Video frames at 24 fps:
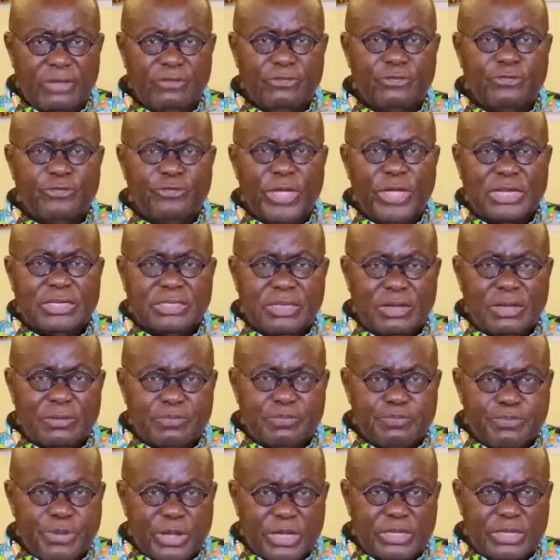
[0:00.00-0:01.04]

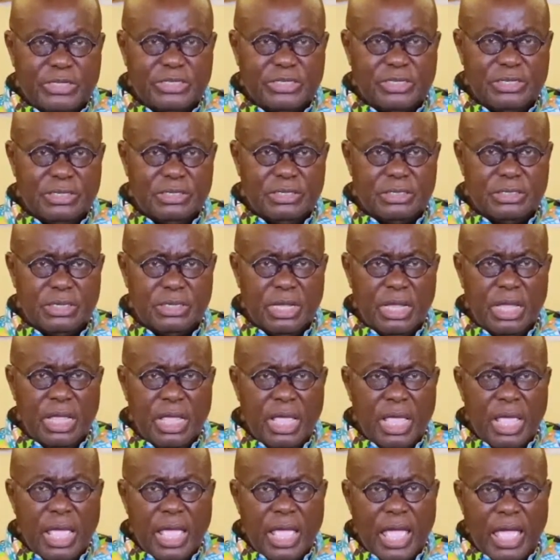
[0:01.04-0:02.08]
infected persons
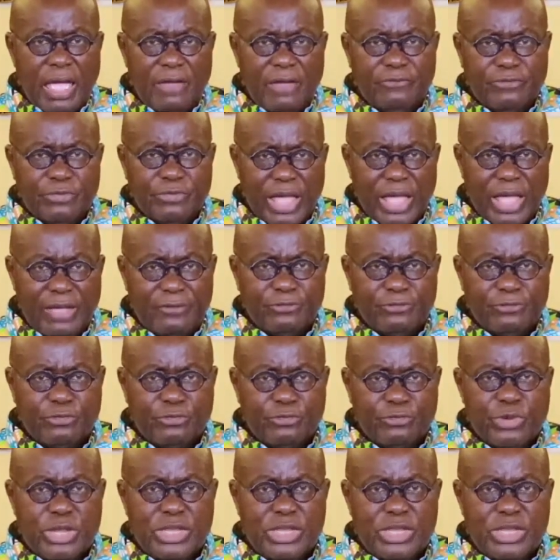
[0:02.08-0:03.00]
have